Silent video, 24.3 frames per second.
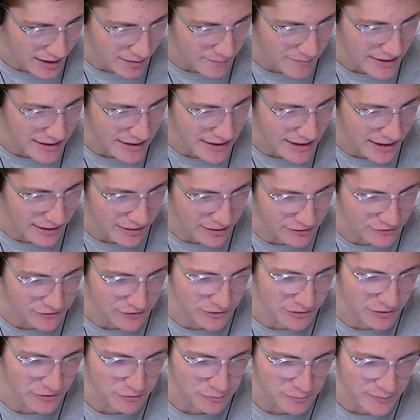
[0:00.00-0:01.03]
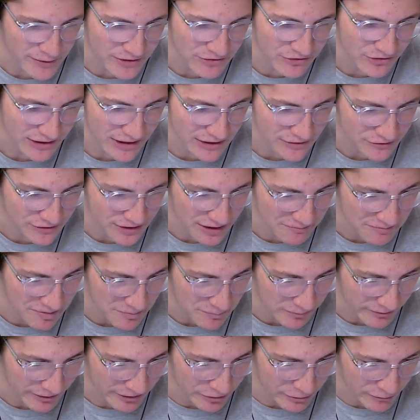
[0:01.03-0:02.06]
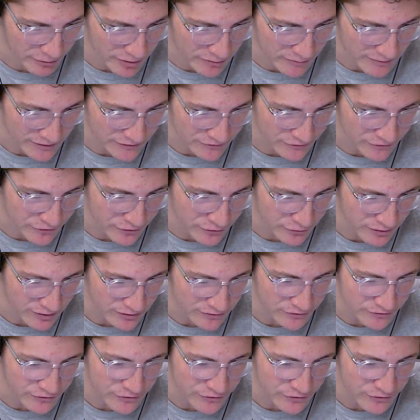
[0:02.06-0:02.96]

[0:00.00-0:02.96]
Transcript: I mean, Arizona's pitching has come to play three runs in